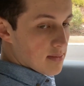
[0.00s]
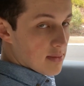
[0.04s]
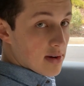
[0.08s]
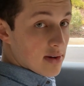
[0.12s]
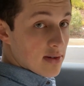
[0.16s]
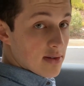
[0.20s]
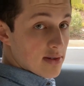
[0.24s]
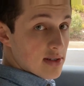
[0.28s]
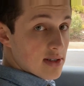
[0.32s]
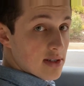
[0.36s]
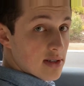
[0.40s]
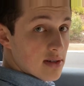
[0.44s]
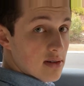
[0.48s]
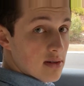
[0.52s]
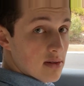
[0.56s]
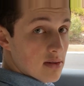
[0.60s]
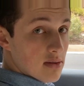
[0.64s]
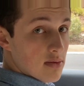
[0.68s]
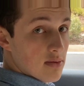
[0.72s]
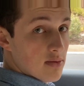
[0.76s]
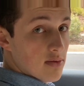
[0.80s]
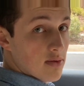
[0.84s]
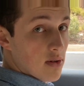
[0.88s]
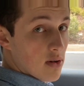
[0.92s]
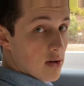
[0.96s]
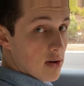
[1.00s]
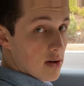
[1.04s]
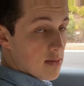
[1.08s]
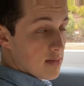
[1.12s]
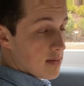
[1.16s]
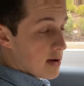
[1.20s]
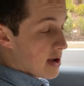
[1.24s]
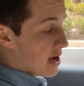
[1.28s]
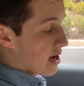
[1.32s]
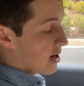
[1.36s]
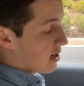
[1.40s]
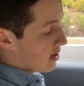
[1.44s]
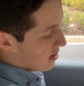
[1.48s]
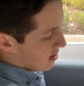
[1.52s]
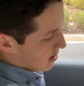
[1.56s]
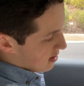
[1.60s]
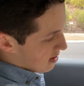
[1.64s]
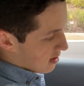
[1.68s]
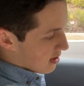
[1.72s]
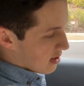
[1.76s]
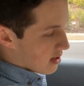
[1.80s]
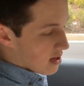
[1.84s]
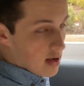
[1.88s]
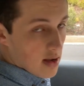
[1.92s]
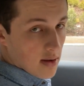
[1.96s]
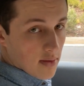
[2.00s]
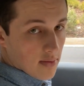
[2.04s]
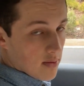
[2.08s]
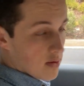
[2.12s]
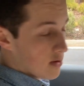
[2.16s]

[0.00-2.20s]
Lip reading: moves forward and back, of